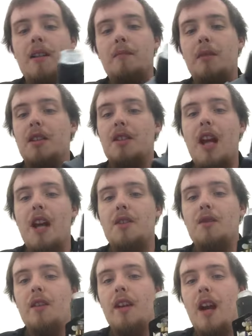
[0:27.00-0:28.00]
But these guys are
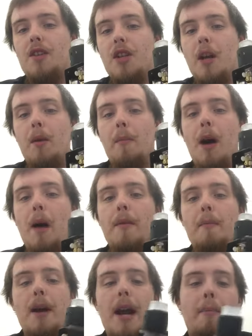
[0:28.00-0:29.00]
really nice. You're able to pop the
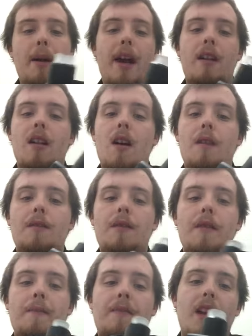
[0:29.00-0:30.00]
back panel
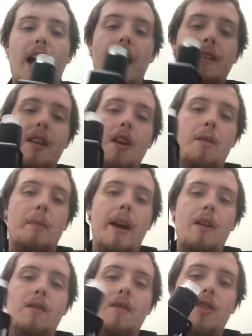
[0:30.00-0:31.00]
off and the other
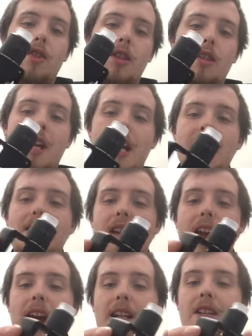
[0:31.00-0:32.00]
panel. Just
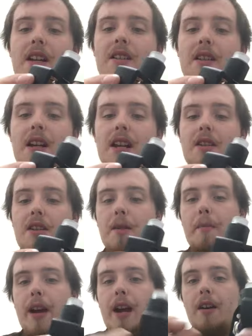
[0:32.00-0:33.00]
easy access to get to your
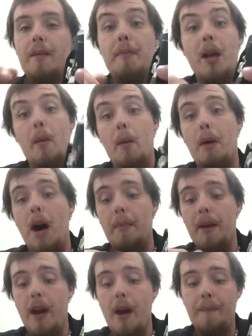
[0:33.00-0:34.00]
battery, be able to pop
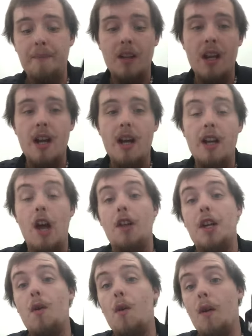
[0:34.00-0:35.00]
it out. Now
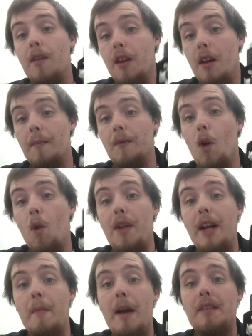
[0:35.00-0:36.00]
the cool
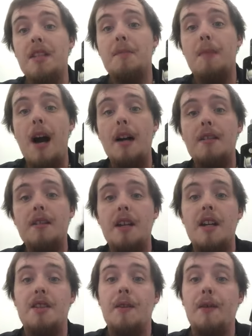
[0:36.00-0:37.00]
thing about this box
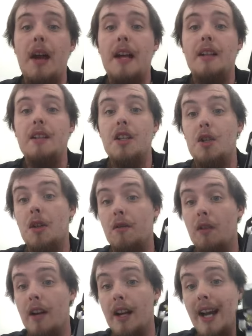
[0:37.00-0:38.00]
is the fact that you can
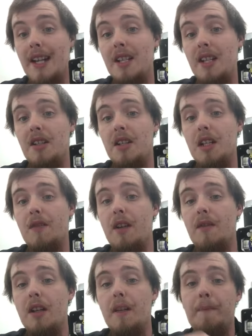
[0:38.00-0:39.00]
run an
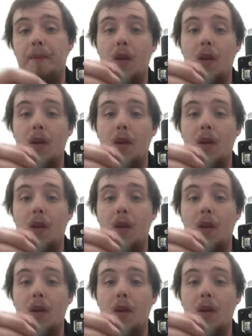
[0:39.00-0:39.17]
18650